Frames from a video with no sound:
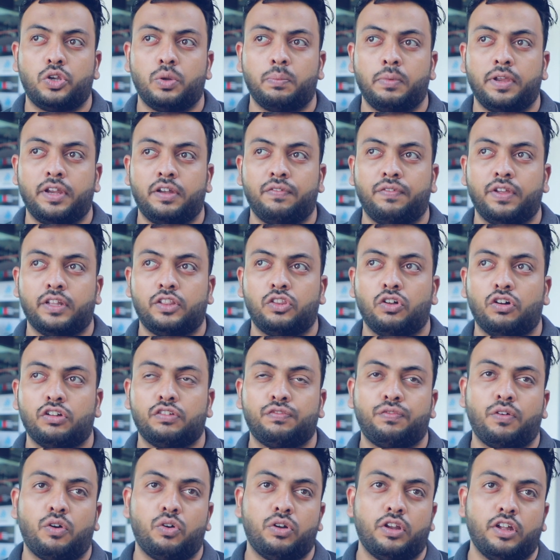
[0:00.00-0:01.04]
to meet with those
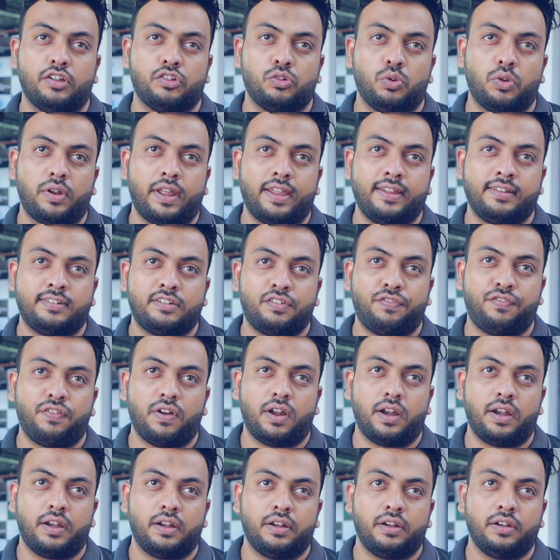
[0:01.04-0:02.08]
founders who raised
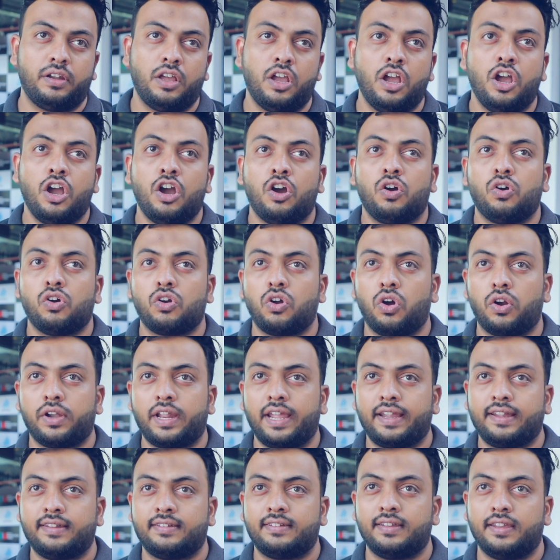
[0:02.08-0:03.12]
fund, who got
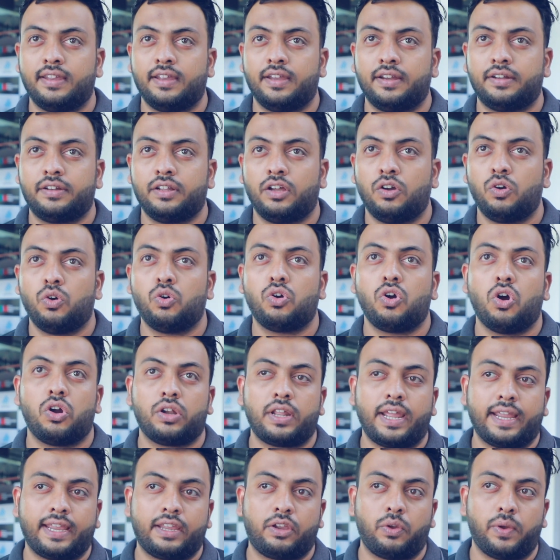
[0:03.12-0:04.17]
exit, who got
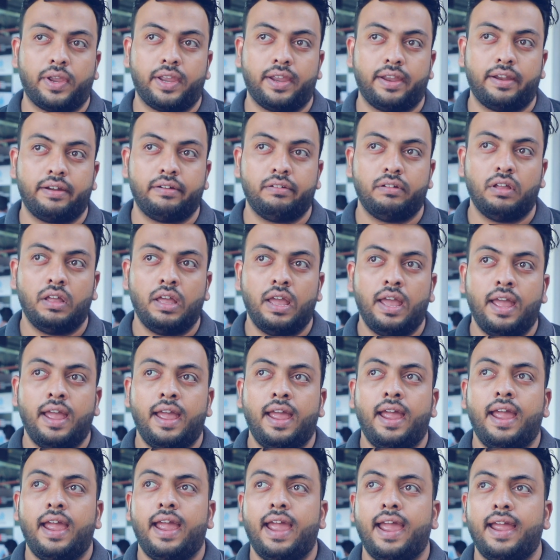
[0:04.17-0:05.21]
acquired,
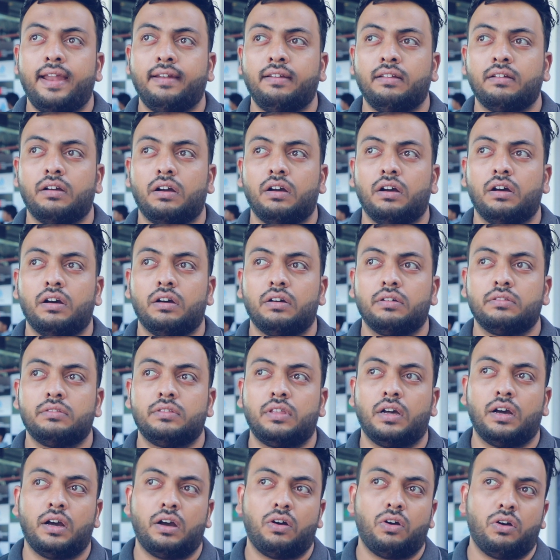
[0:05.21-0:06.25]
and uh,
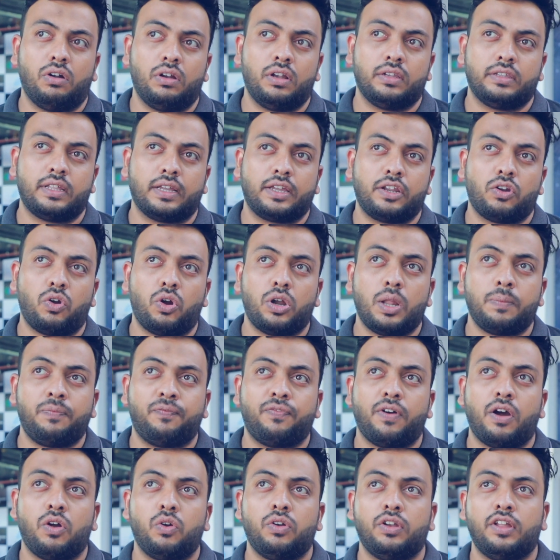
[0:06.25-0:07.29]
the all the grown up
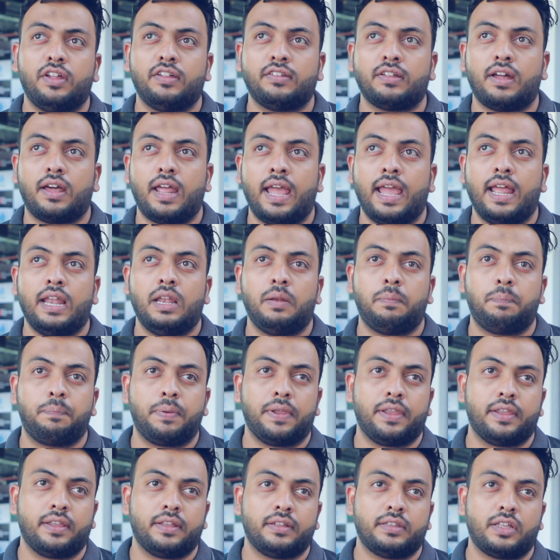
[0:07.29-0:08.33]
founders are
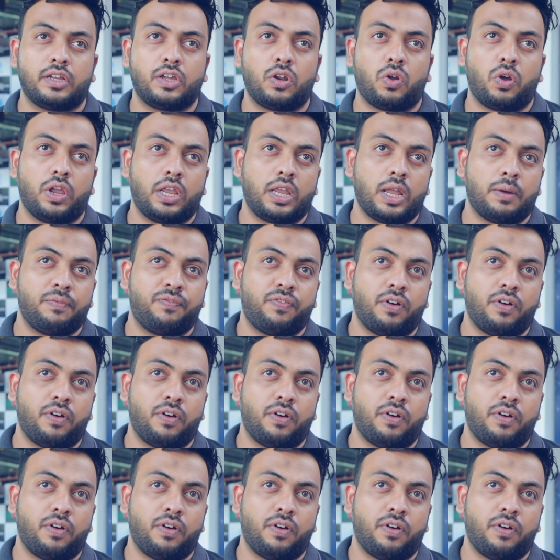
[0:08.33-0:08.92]
helping the growing up